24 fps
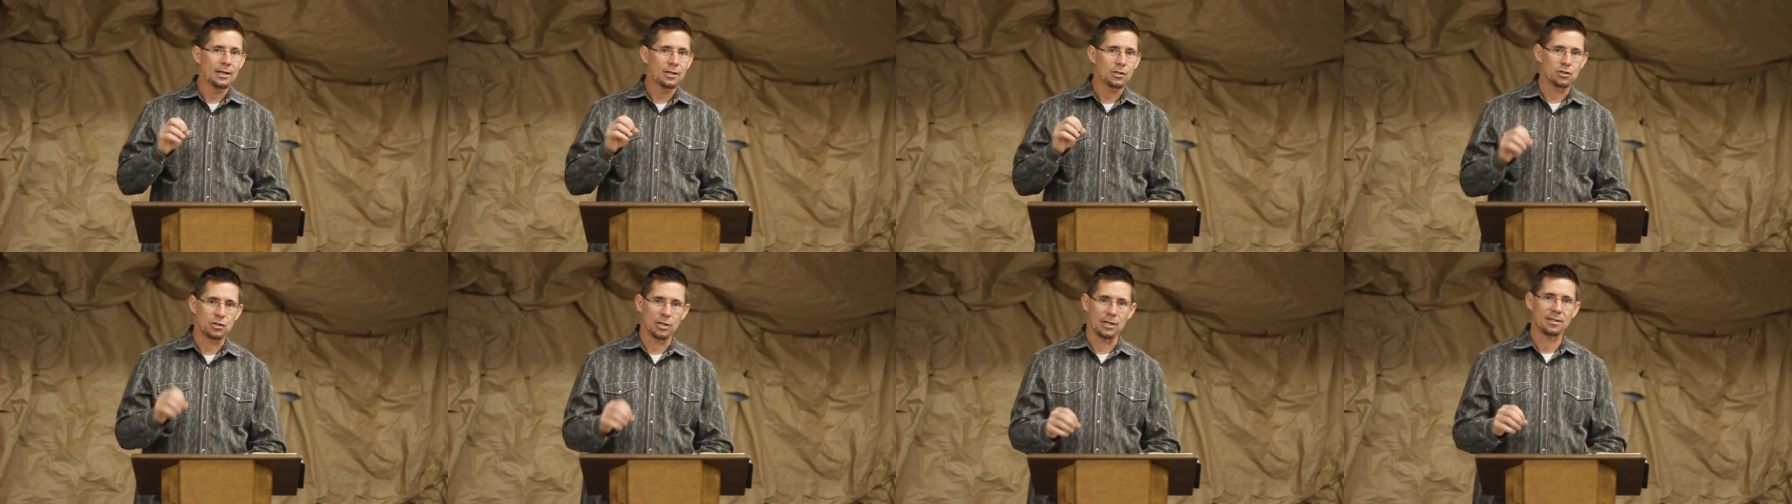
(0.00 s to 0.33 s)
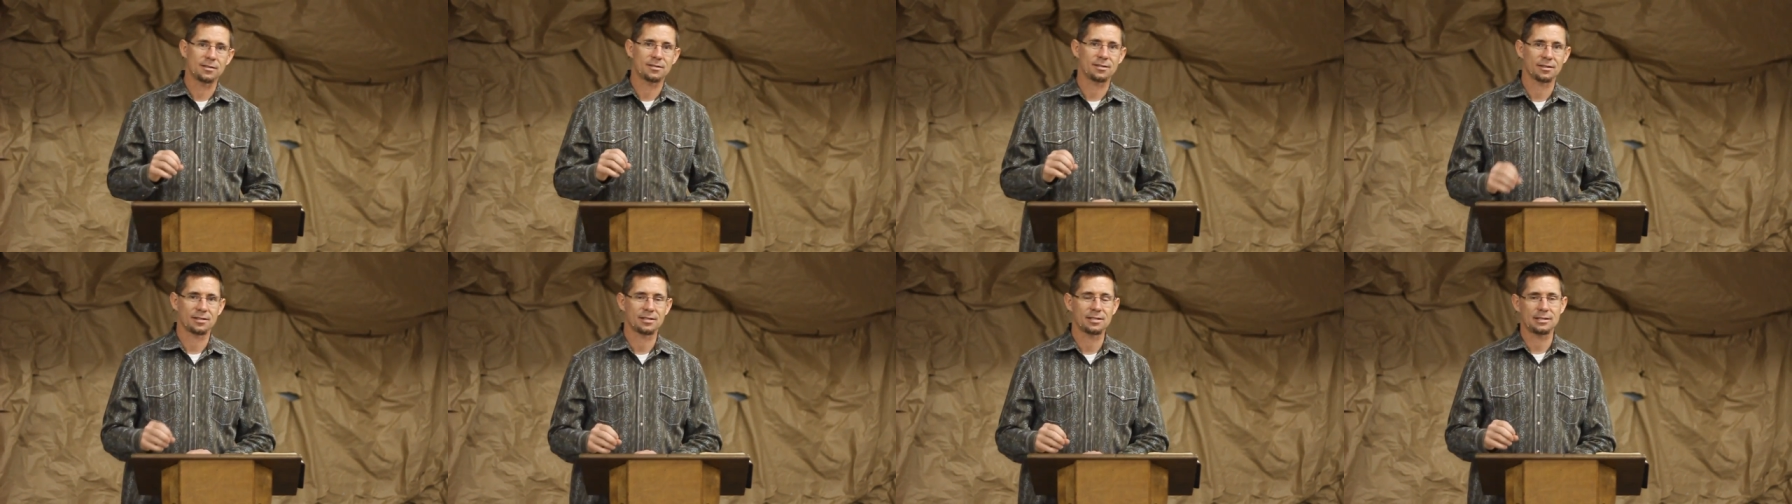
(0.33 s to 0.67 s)

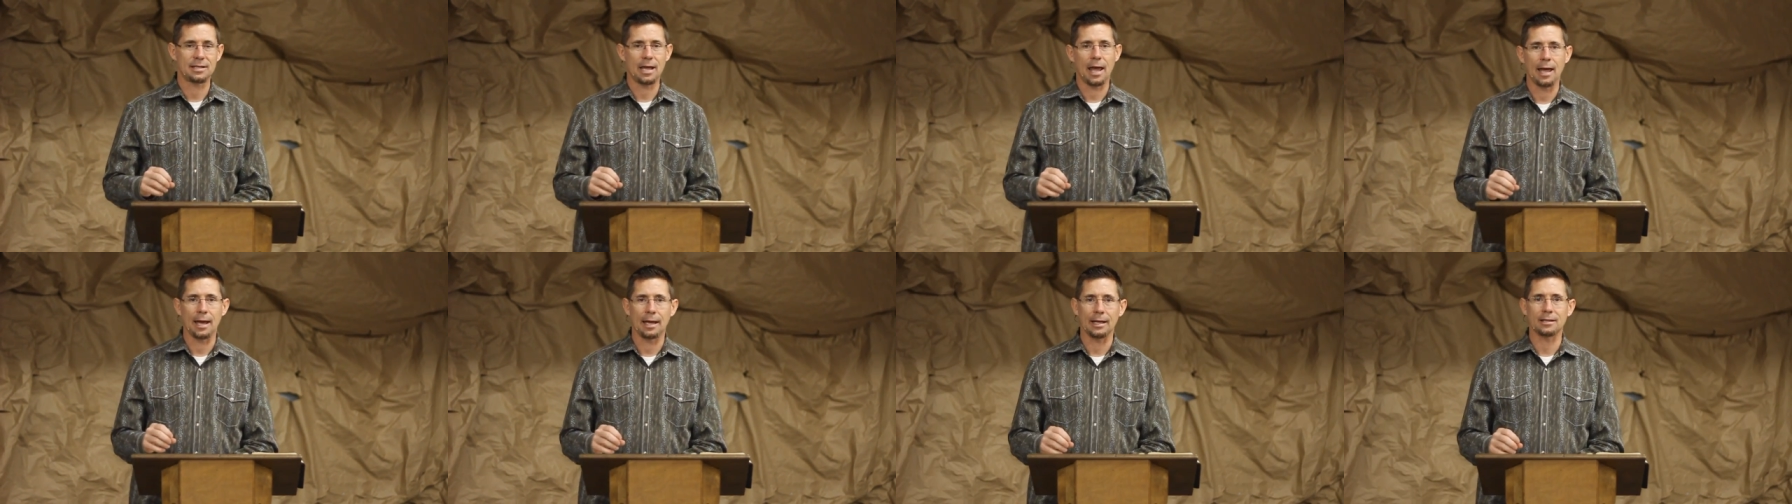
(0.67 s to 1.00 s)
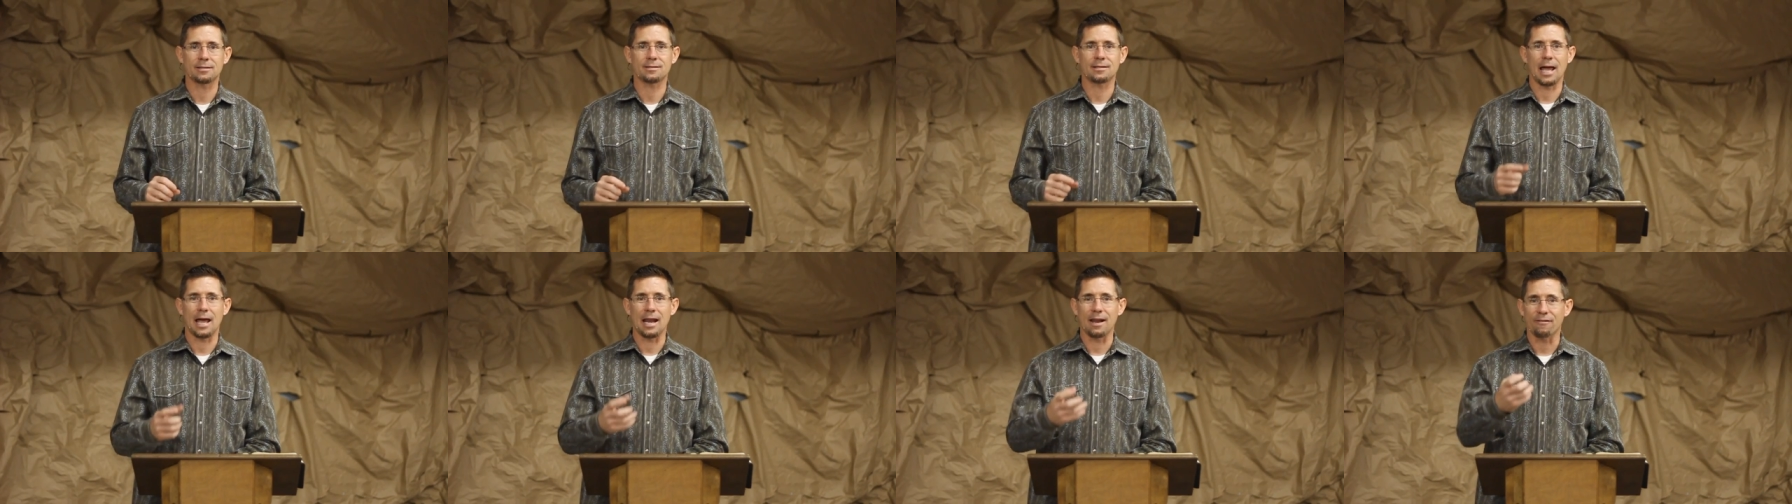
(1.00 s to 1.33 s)
Jesus
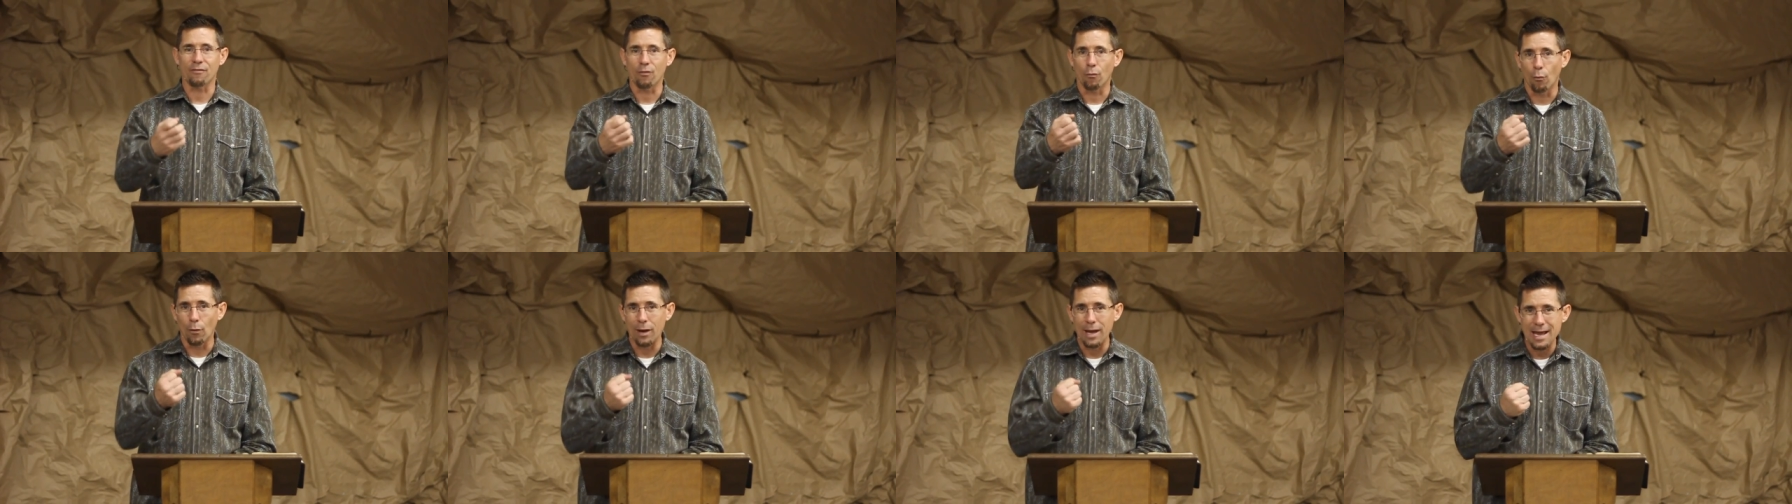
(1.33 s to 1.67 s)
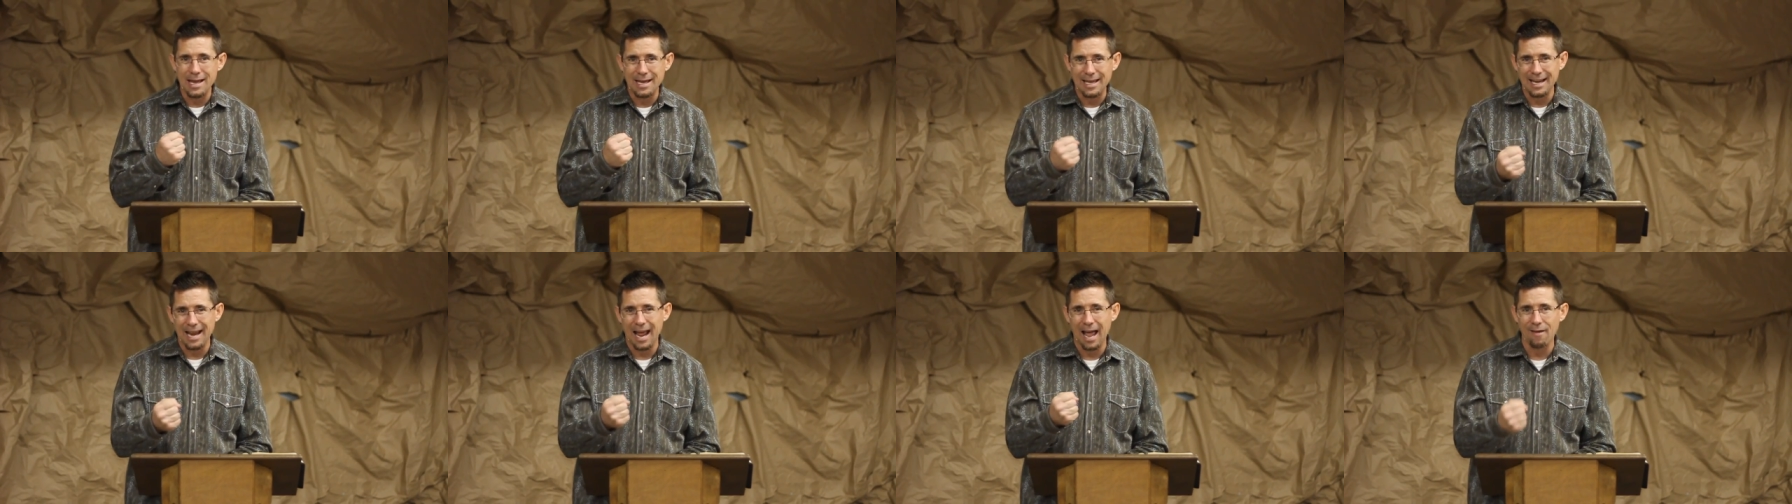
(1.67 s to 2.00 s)
states that if
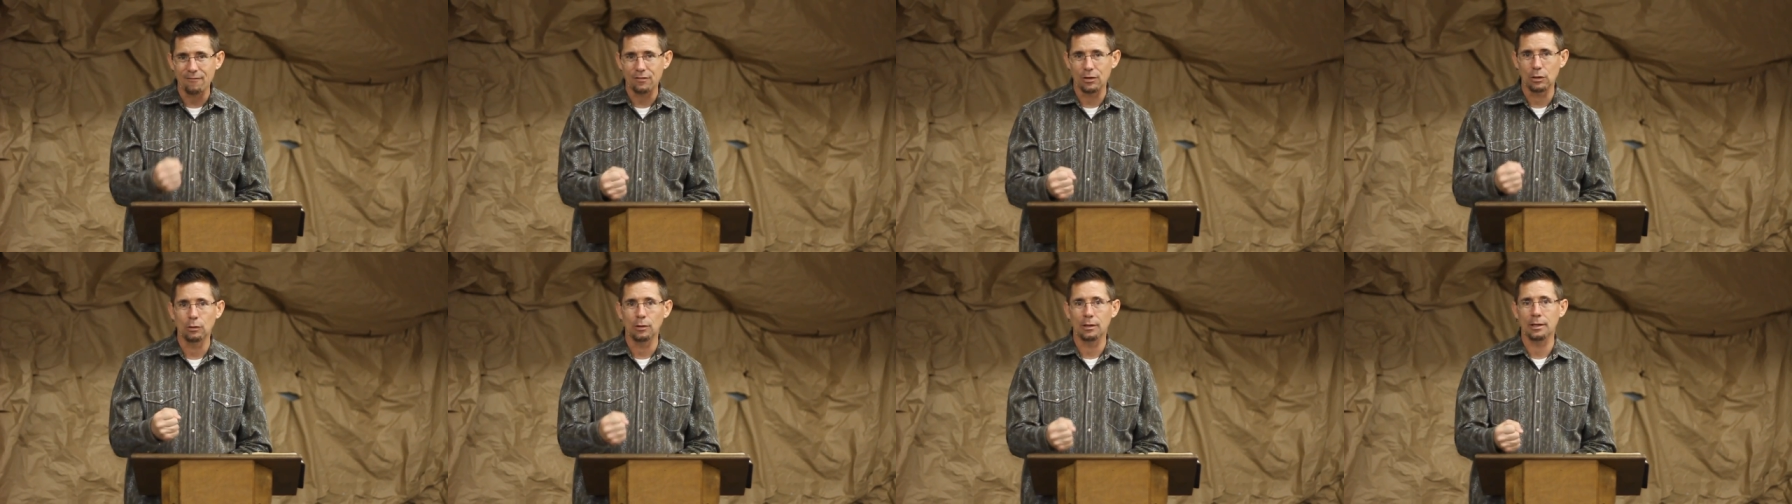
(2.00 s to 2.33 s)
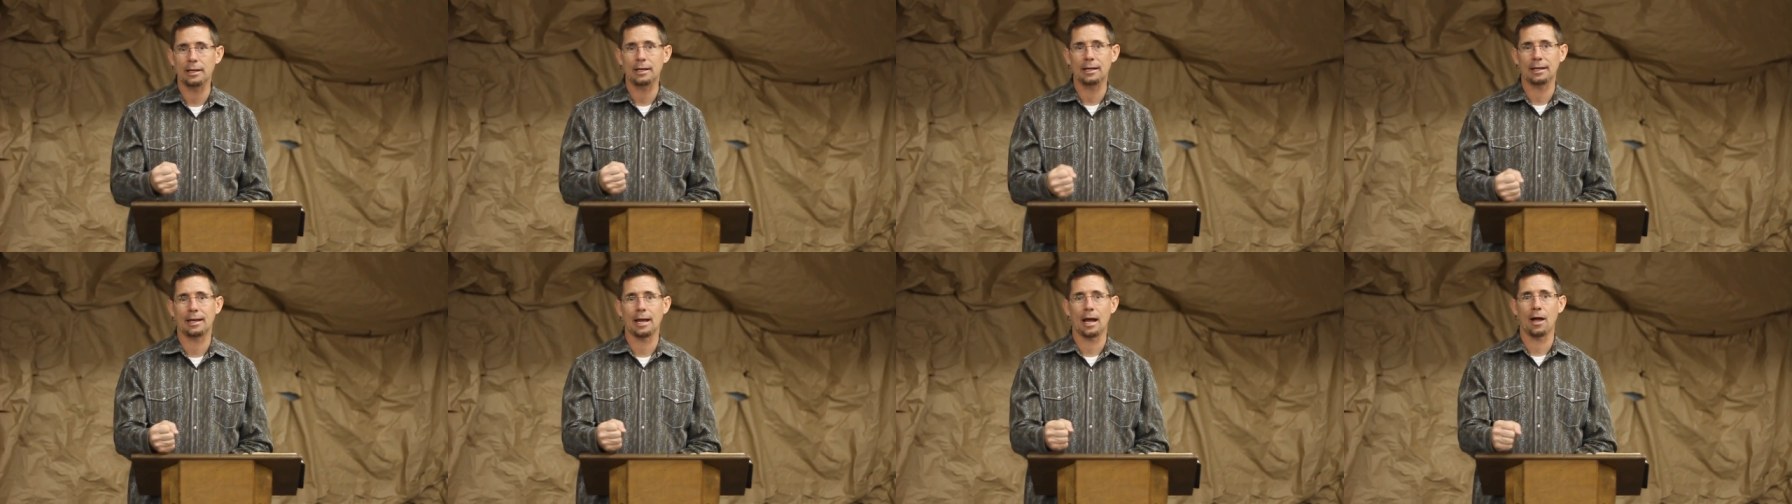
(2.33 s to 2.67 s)
we can have
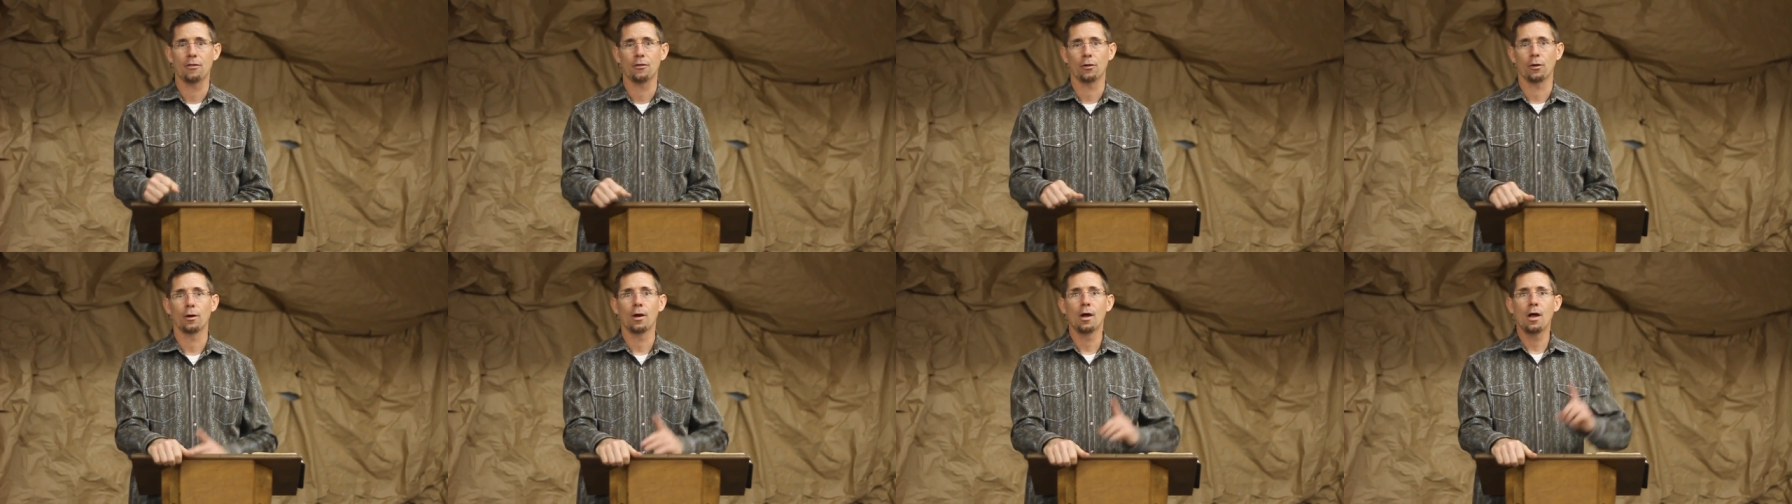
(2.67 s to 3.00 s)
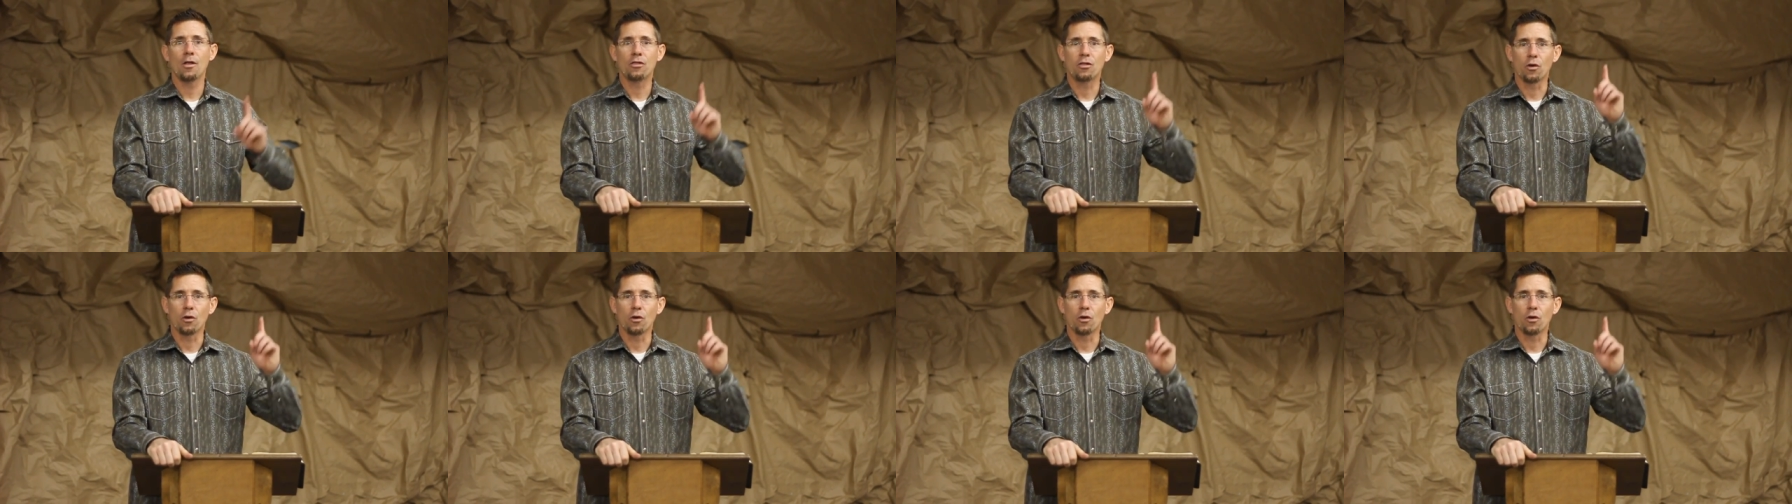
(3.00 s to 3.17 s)
unity together,